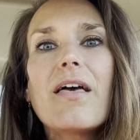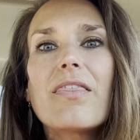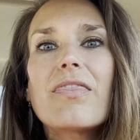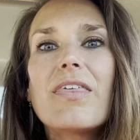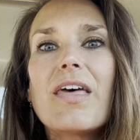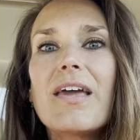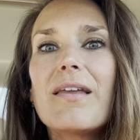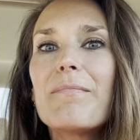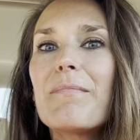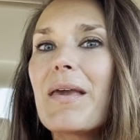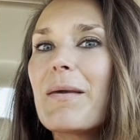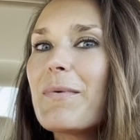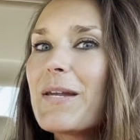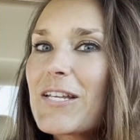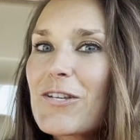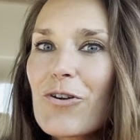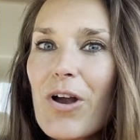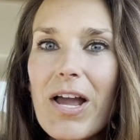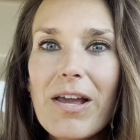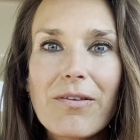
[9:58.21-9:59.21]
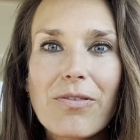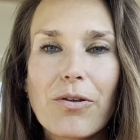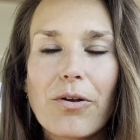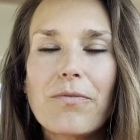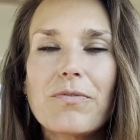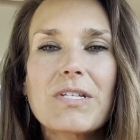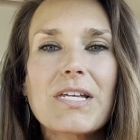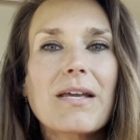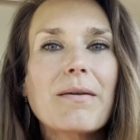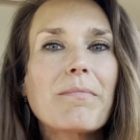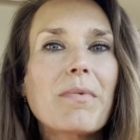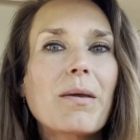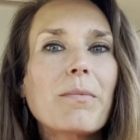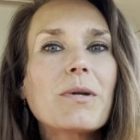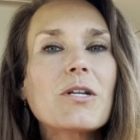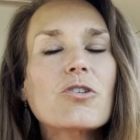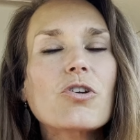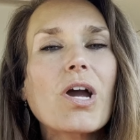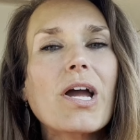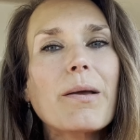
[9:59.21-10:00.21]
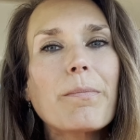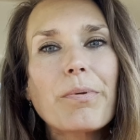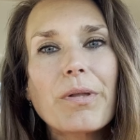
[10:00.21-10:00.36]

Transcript: then maybe try thrifting, maybe try